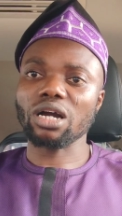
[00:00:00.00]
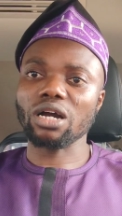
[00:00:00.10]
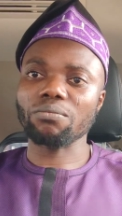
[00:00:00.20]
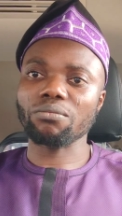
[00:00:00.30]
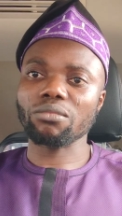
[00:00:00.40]

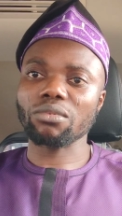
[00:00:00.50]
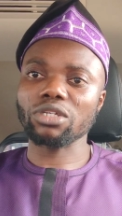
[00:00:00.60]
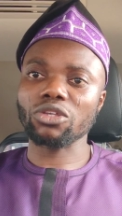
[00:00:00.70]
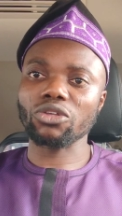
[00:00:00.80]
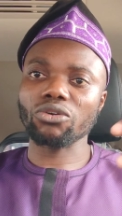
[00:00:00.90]
um,
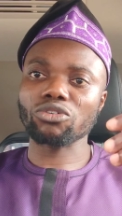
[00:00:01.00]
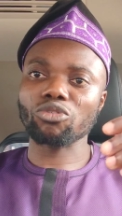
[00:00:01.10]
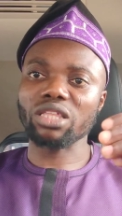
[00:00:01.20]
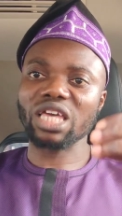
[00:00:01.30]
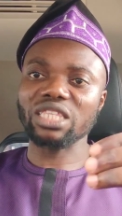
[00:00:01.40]
you know,
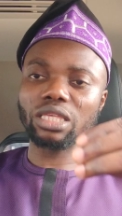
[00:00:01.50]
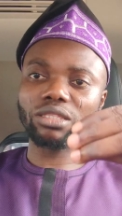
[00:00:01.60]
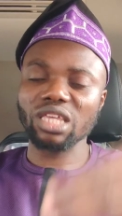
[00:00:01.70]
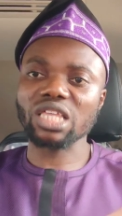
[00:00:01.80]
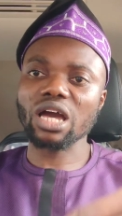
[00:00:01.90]
so uh, they are
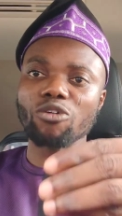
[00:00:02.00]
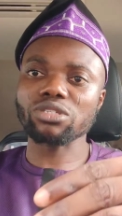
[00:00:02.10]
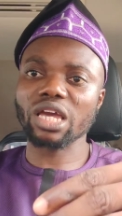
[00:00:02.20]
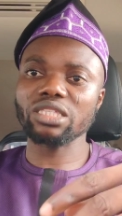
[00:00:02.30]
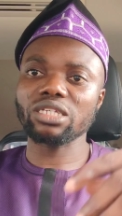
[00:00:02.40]
the data
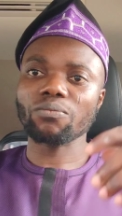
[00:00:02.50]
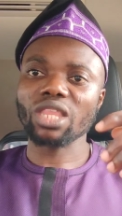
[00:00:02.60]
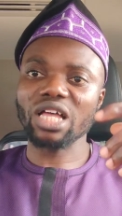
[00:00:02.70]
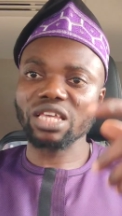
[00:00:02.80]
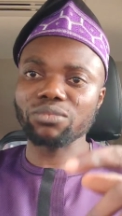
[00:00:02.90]
outside
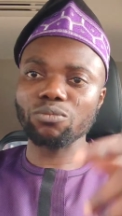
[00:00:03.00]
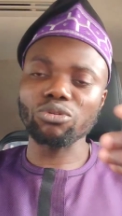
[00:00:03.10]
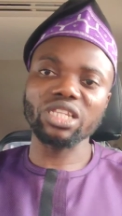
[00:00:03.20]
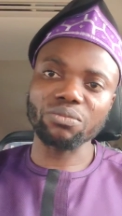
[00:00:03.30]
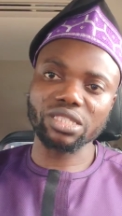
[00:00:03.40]

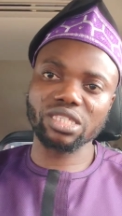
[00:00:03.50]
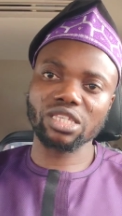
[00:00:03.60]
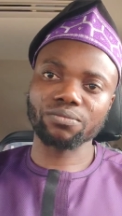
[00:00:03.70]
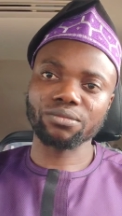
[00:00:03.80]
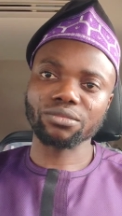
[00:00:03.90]
acceptable
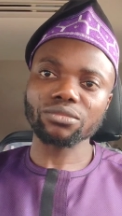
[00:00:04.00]
limits,